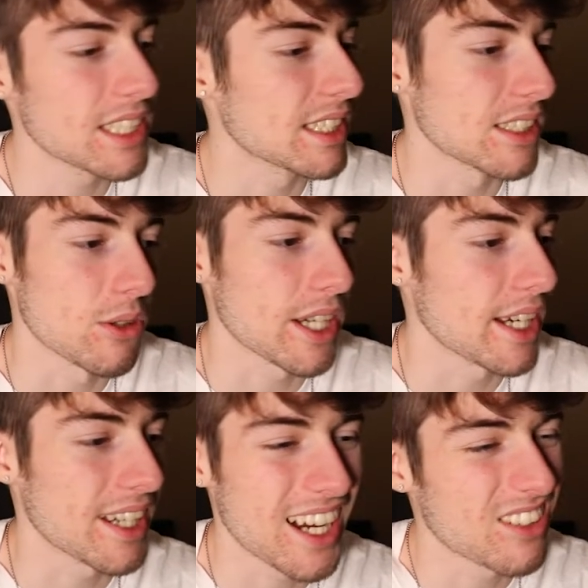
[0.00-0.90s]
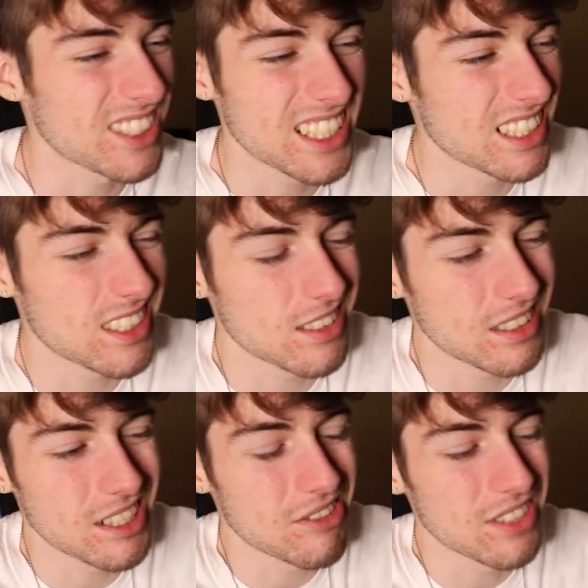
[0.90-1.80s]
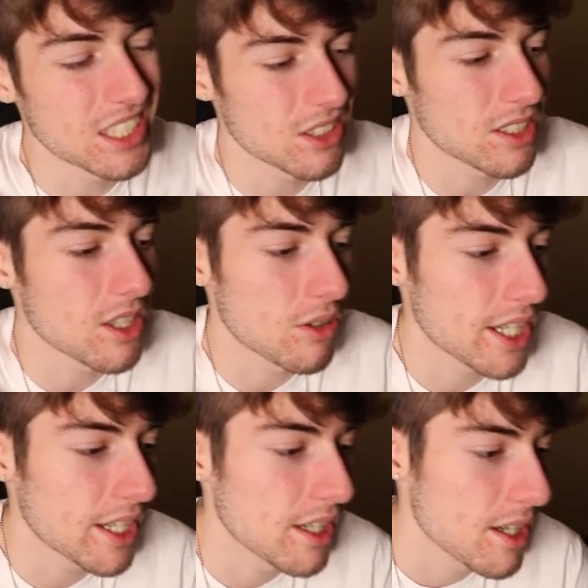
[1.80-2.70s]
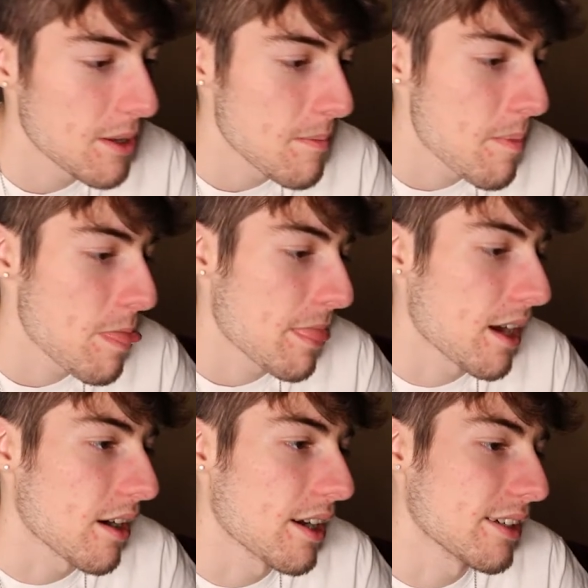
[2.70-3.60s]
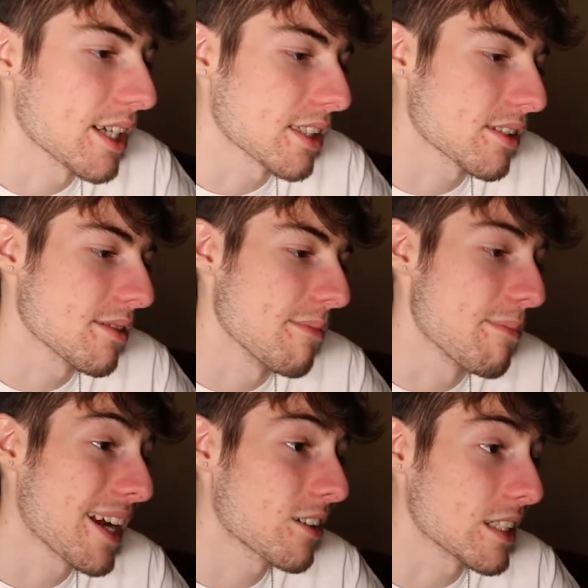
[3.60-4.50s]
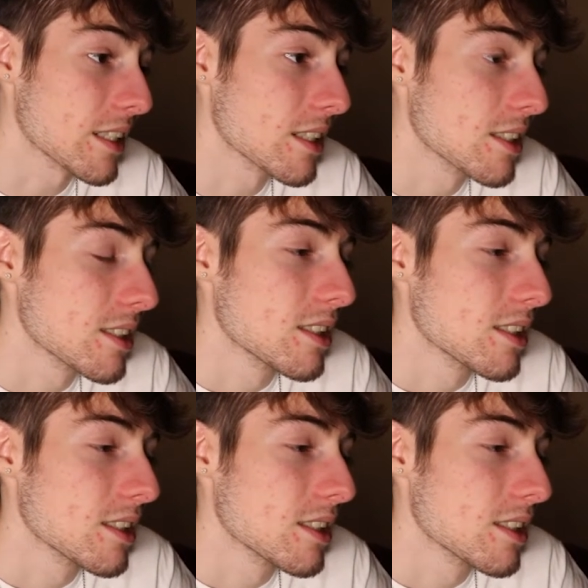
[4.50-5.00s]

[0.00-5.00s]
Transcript: think it's okay. I don't think it fits the okay. All right, next, Buried.